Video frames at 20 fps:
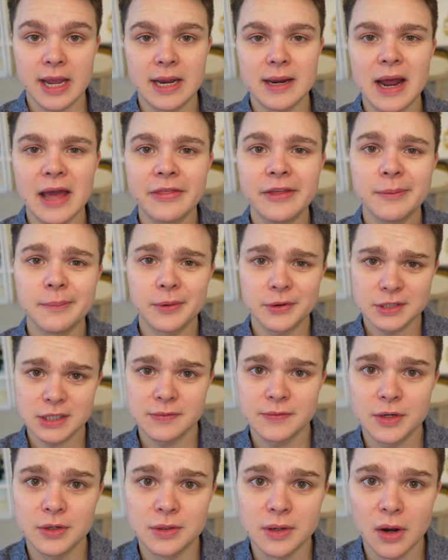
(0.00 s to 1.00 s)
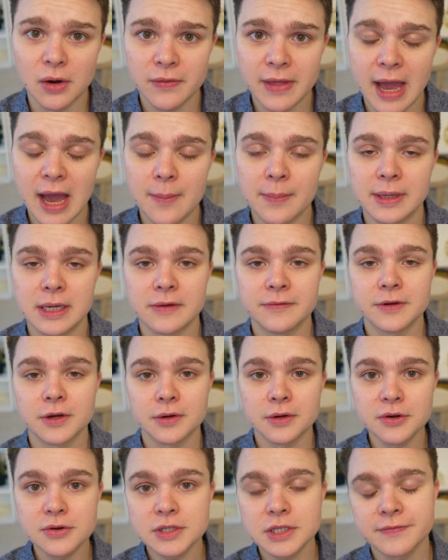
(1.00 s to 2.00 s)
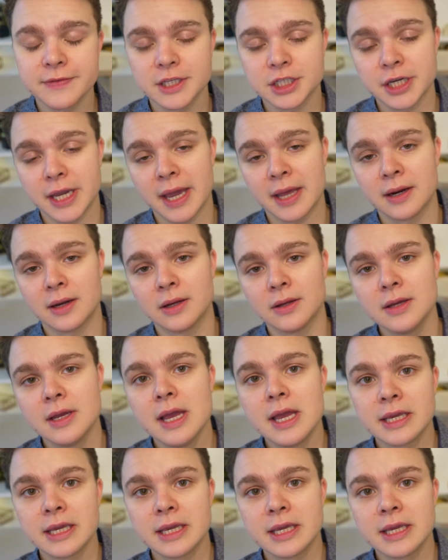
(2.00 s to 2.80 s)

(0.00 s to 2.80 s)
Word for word: And I think most of you know that, but if you're new to the channel,